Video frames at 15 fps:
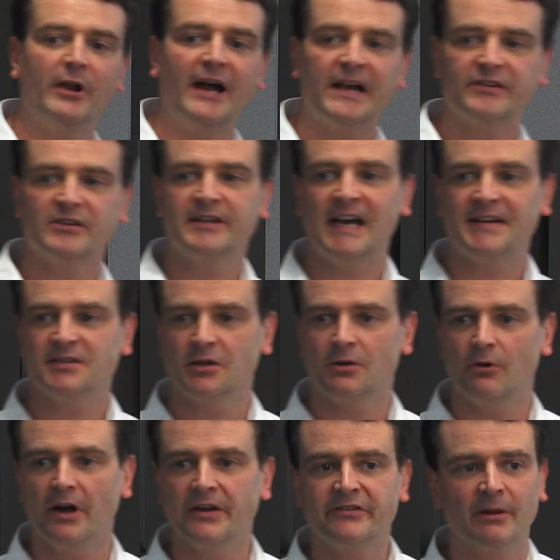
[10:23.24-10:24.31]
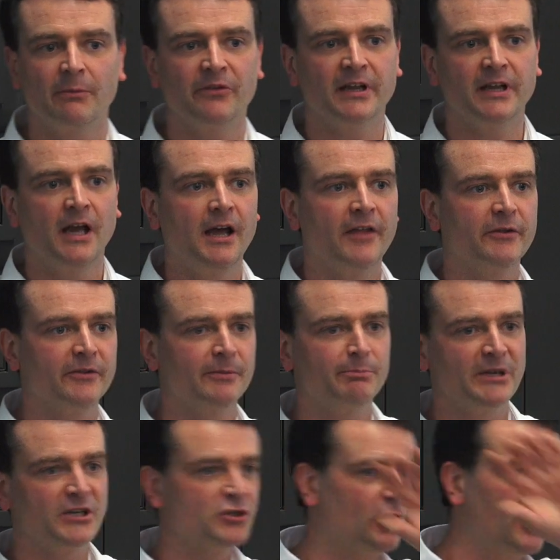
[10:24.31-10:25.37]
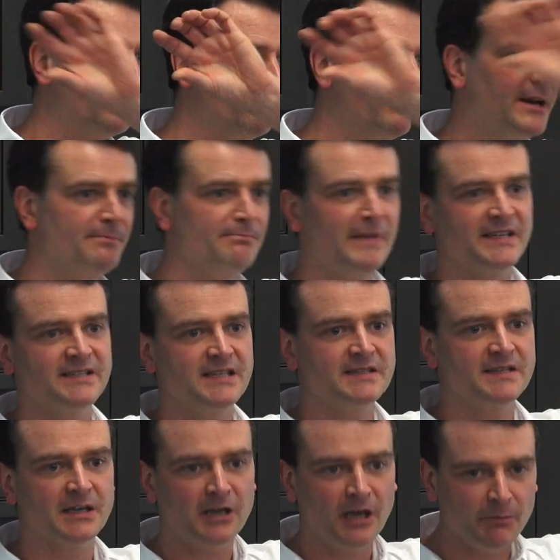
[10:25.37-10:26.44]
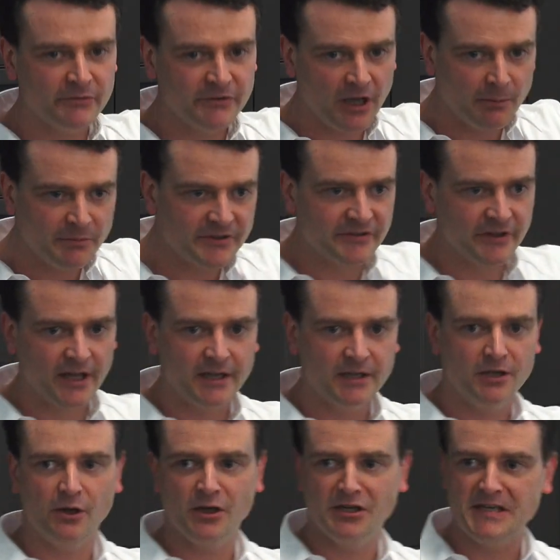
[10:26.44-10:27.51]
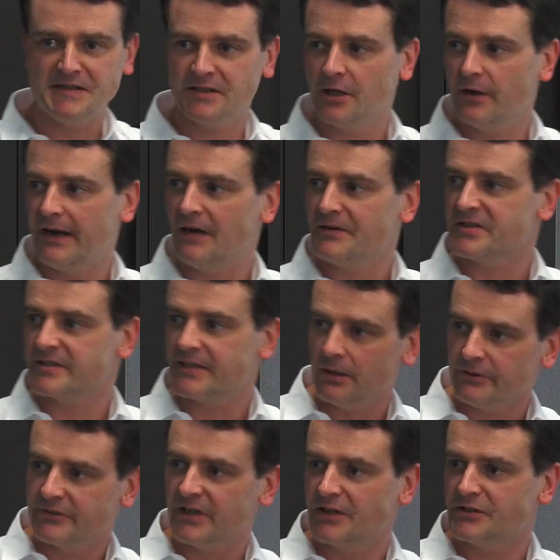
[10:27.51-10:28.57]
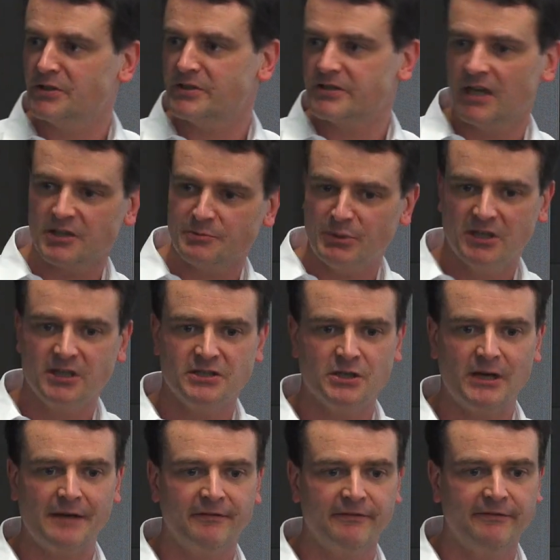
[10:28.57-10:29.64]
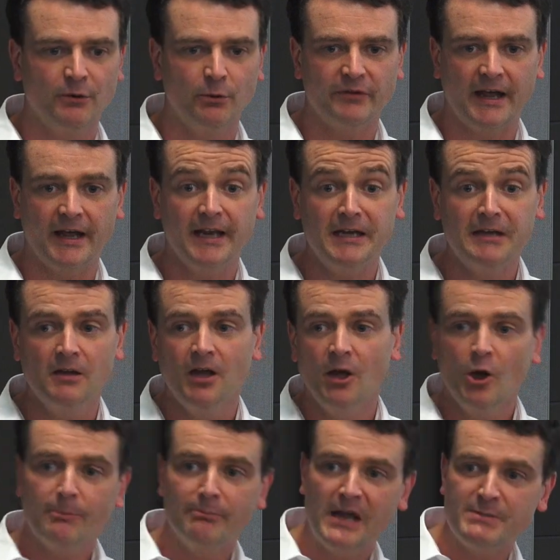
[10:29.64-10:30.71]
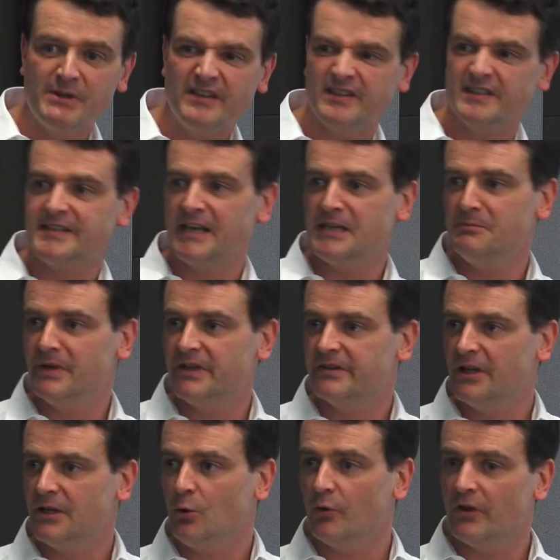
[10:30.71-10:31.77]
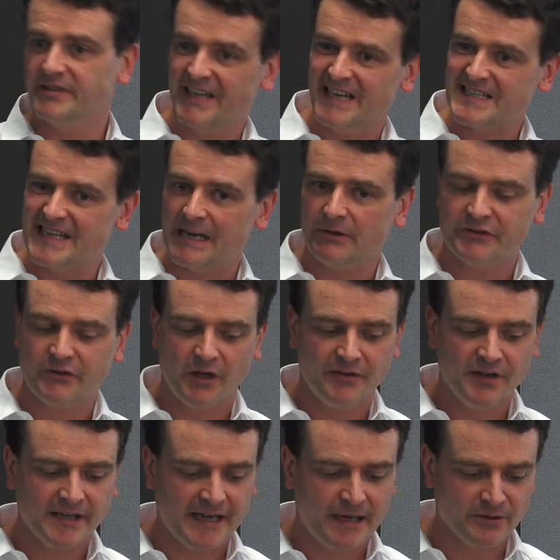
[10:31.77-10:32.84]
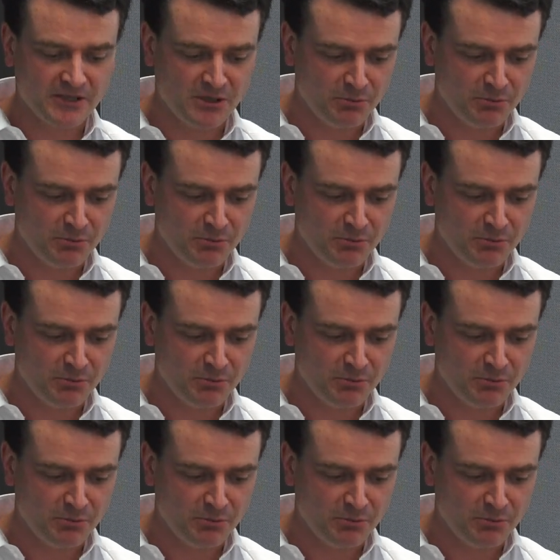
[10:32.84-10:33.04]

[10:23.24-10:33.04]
hasn't categorized something, there's a big giant red message that comes up to say, you need to go down to cell such and such because you haven't filled that in. Maybe there's a date missing or the date's outside the accounting